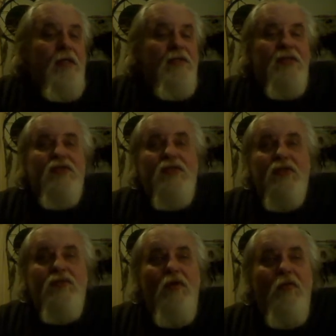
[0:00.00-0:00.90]
just
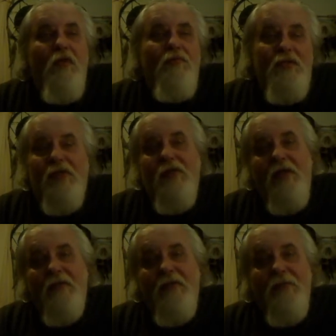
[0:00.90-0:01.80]
2 roll-up
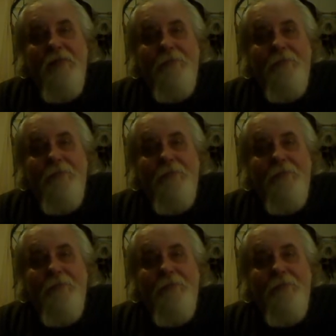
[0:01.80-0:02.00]
cigarettes.